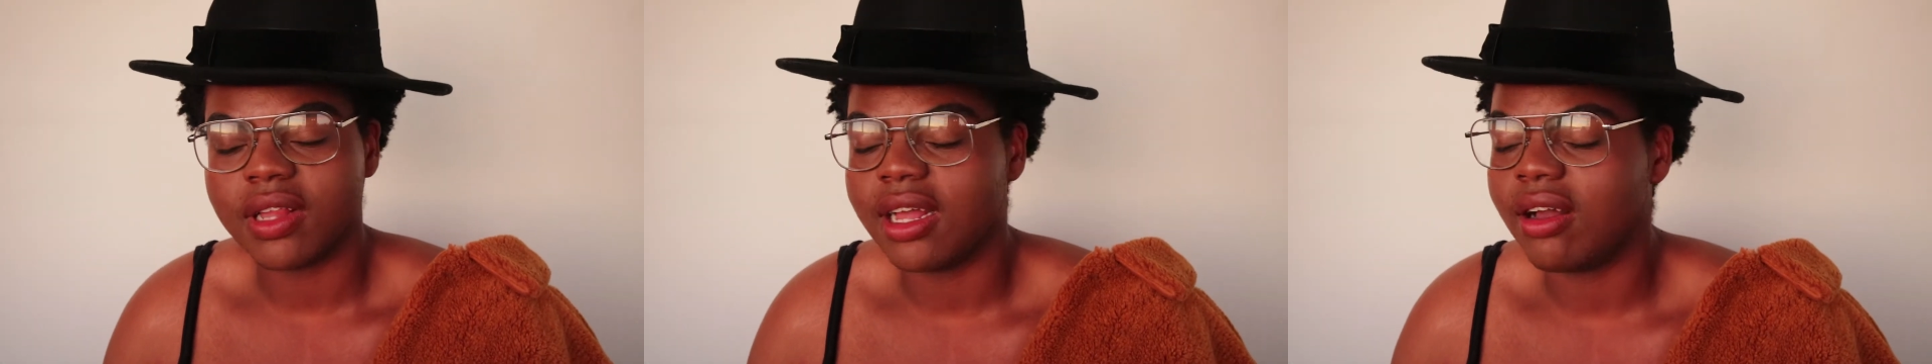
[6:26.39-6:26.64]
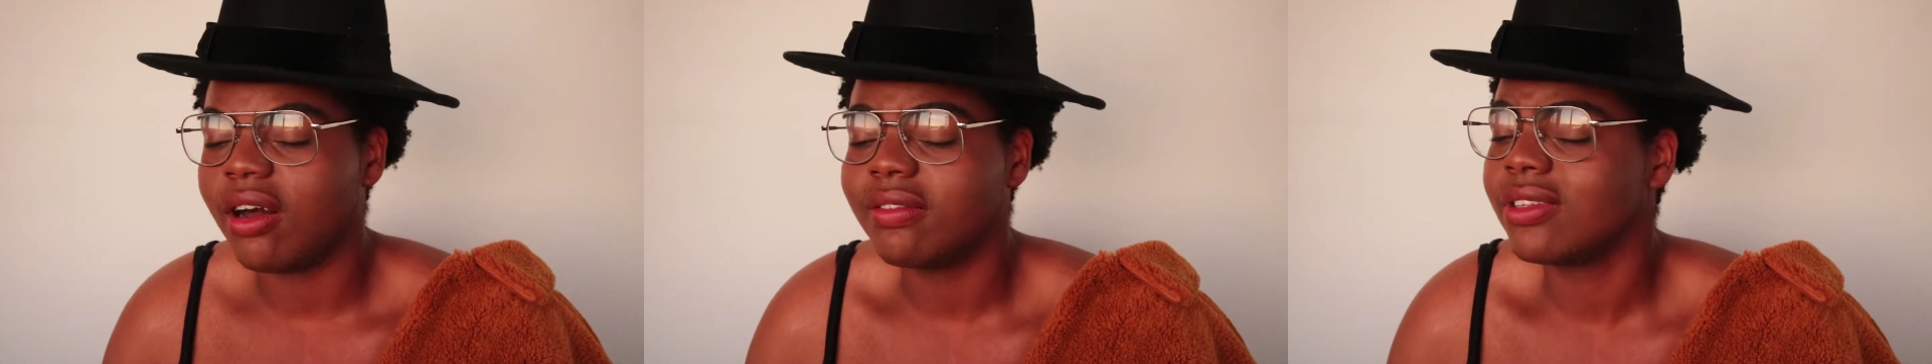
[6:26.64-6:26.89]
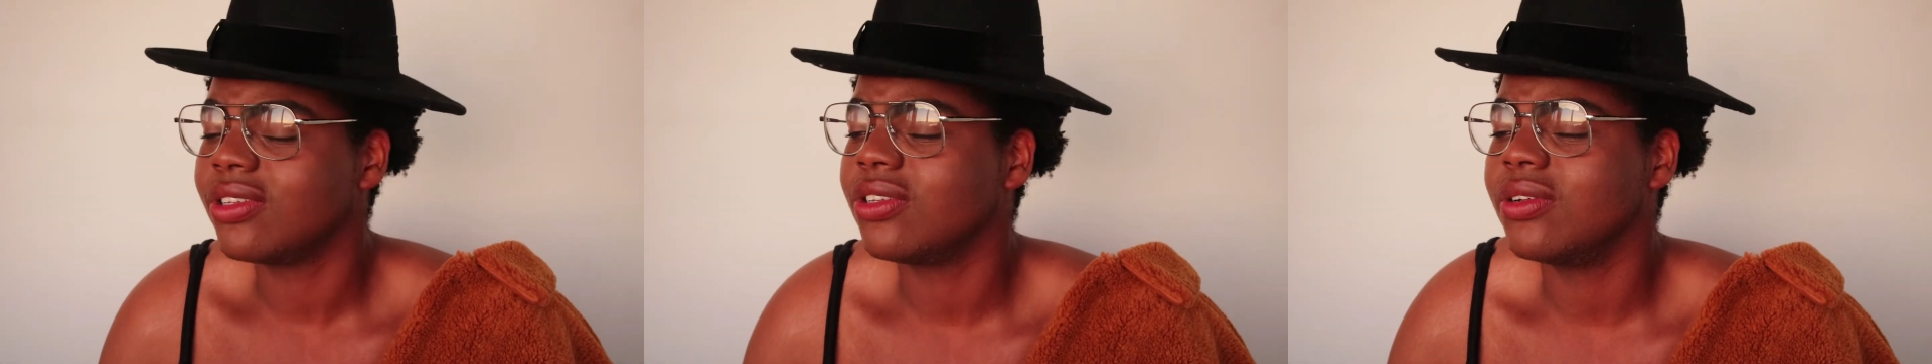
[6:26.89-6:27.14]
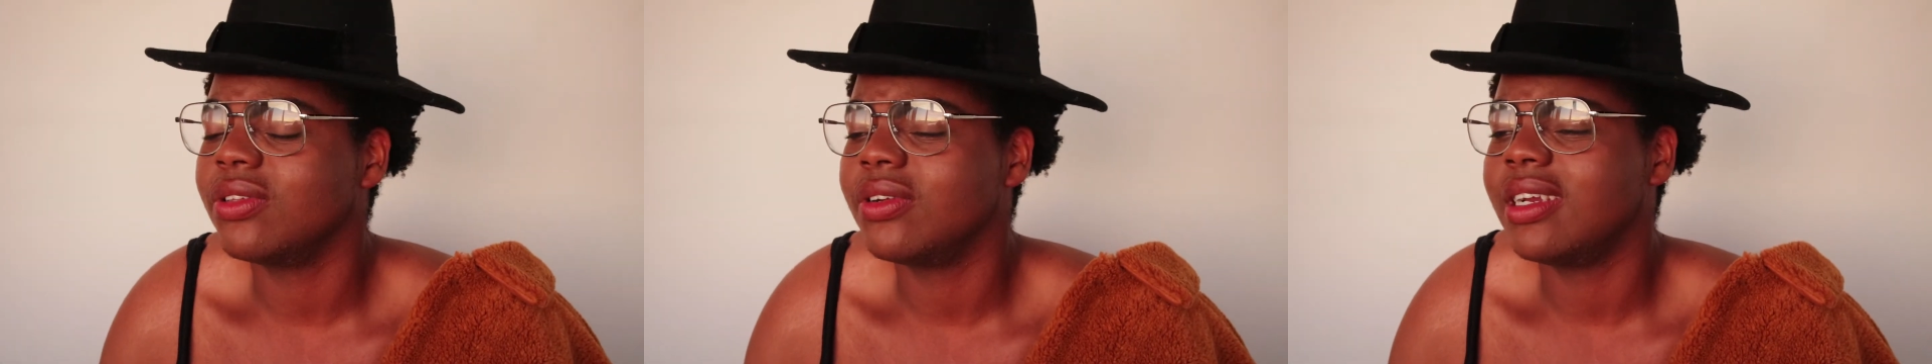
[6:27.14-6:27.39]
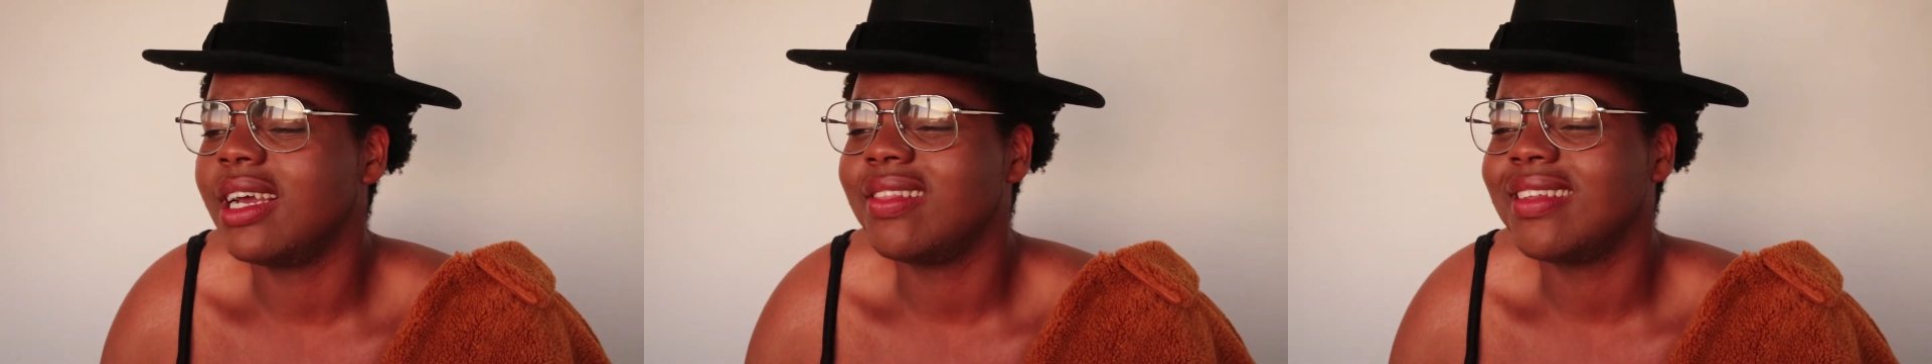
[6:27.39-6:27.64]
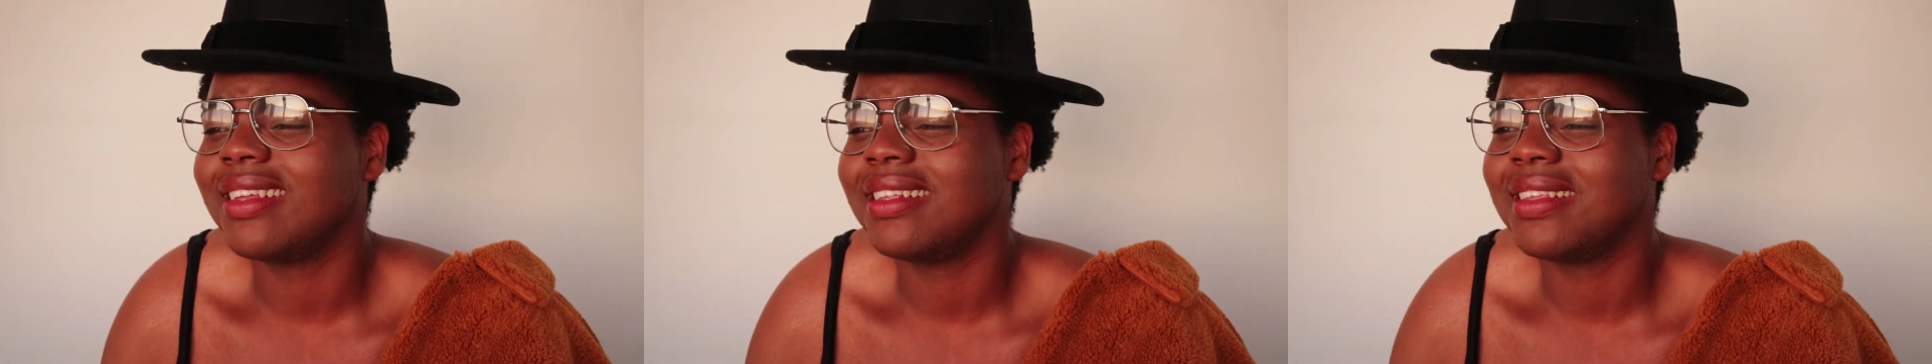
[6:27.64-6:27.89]
Off the shoulder, I
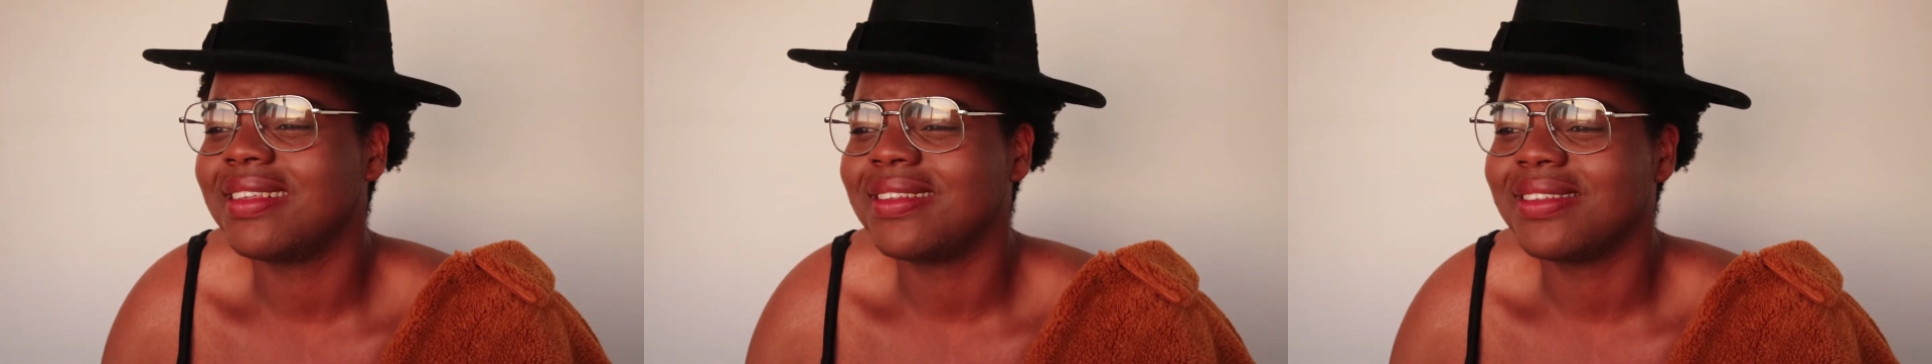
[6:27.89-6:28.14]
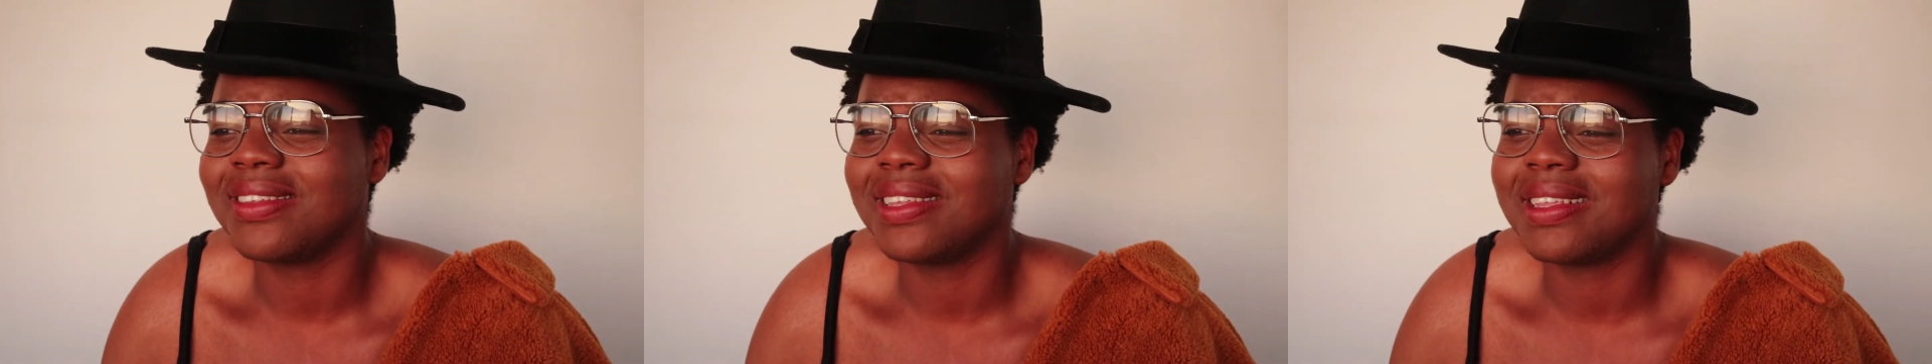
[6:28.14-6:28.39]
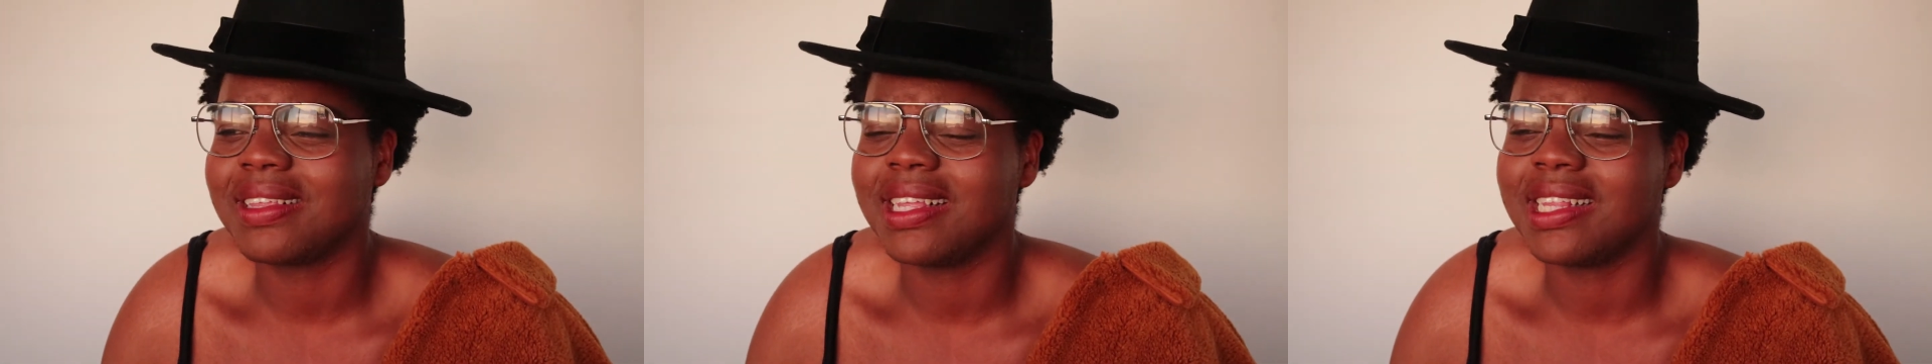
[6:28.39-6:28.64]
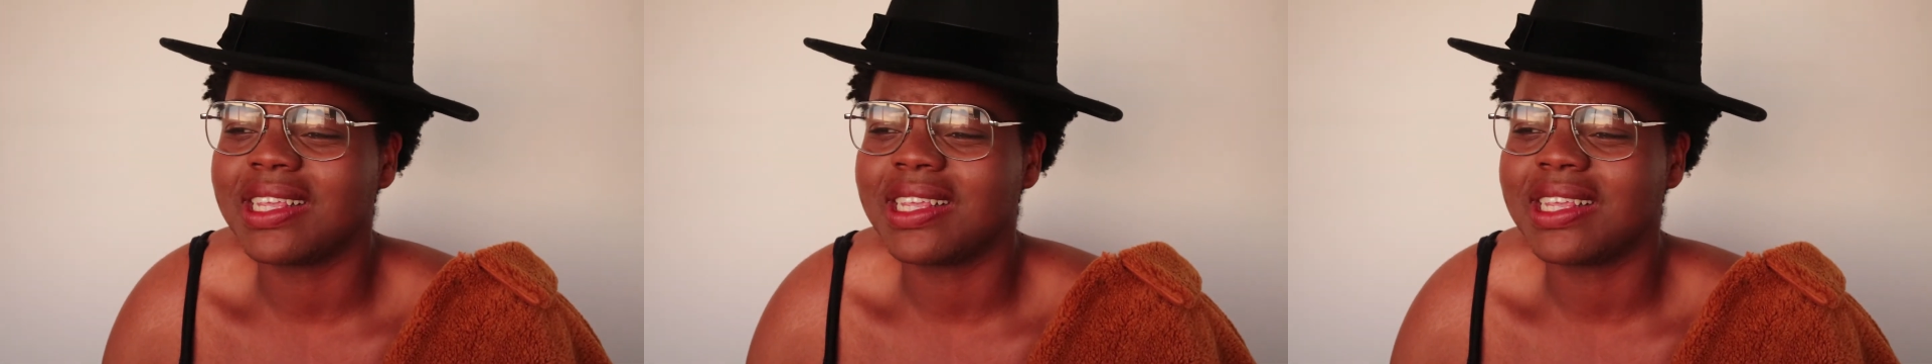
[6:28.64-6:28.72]
think it's just